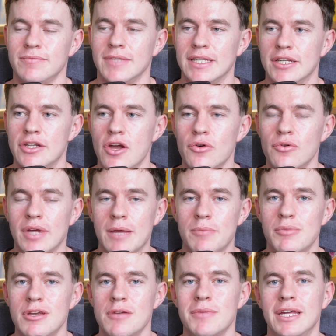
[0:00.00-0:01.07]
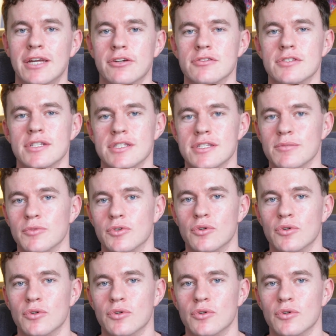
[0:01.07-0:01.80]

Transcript: in the Node NPM ecosystem